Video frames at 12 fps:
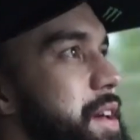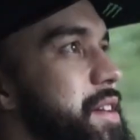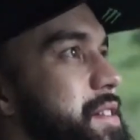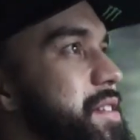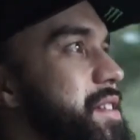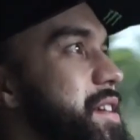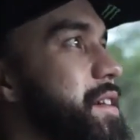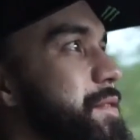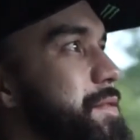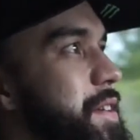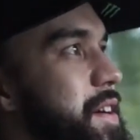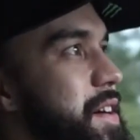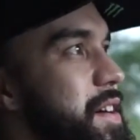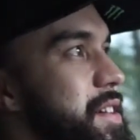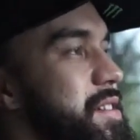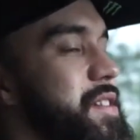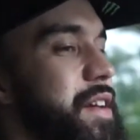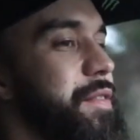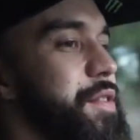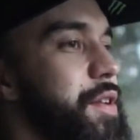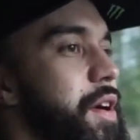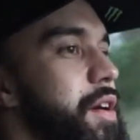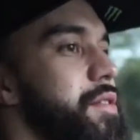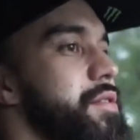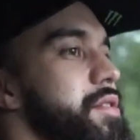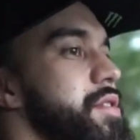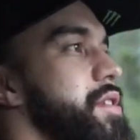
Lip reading: in if you know.